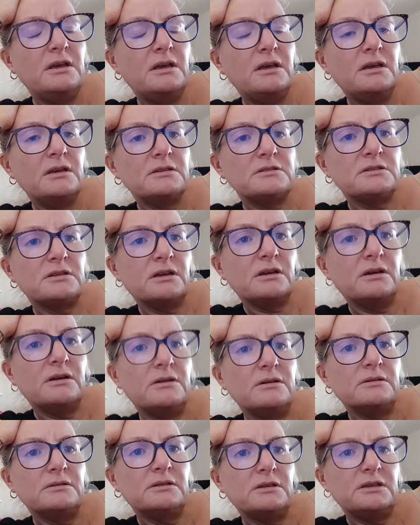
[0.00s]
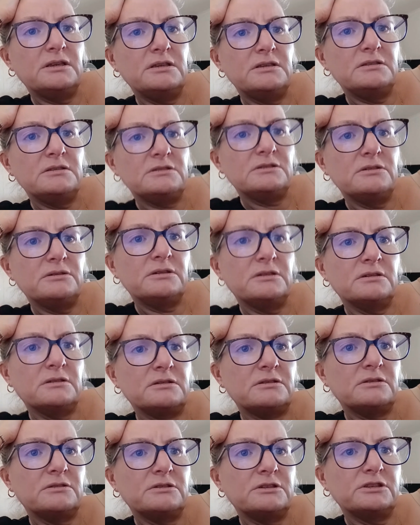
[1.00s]
So he's doing a
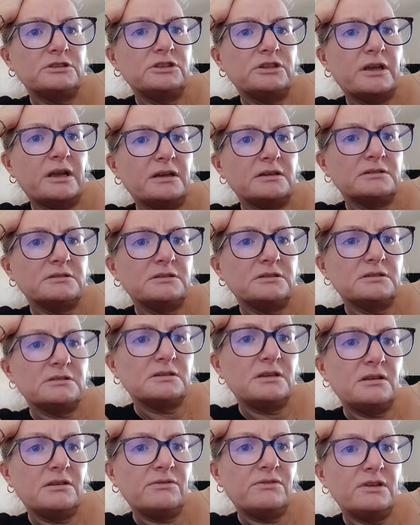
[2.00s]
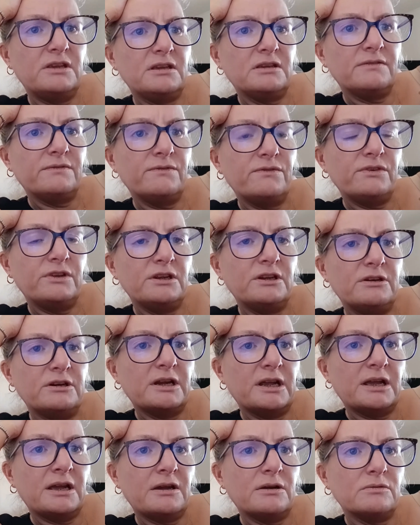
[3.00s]
thorough check to see if he can figure
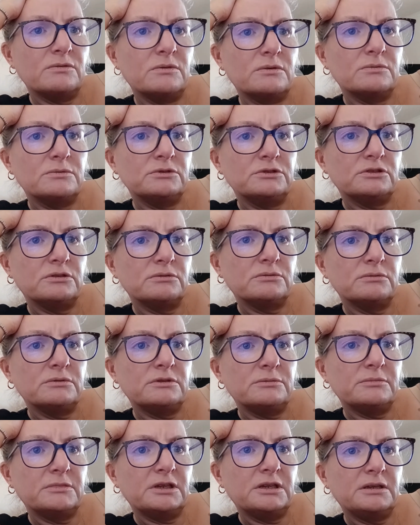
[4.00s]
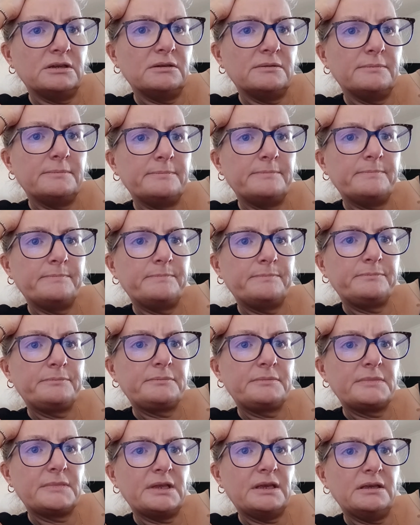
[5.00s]
out what was wrong with me.
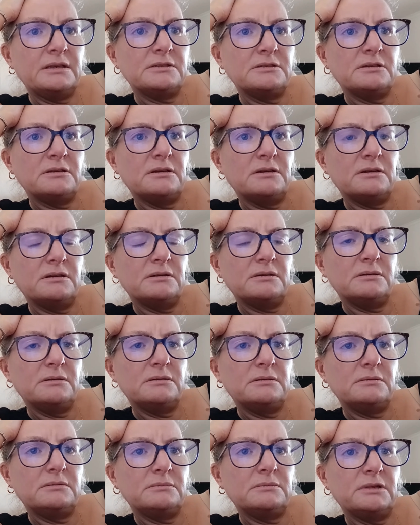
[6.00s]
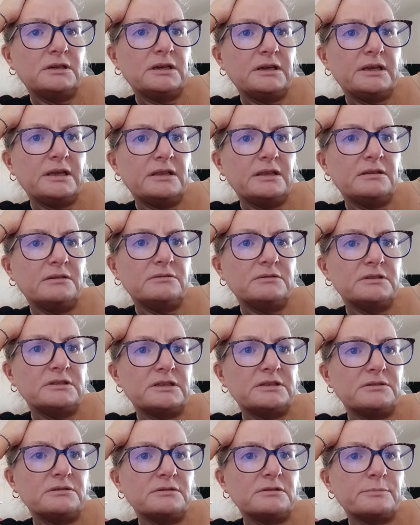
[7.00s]
So when I get the
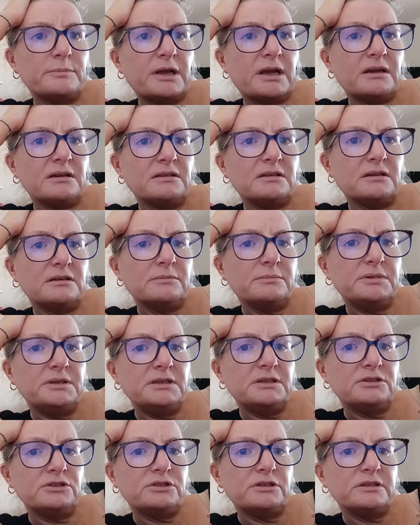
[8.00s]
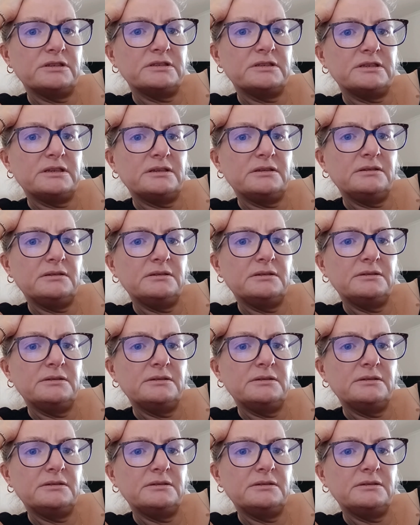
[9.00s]
results back, that'll be interesting.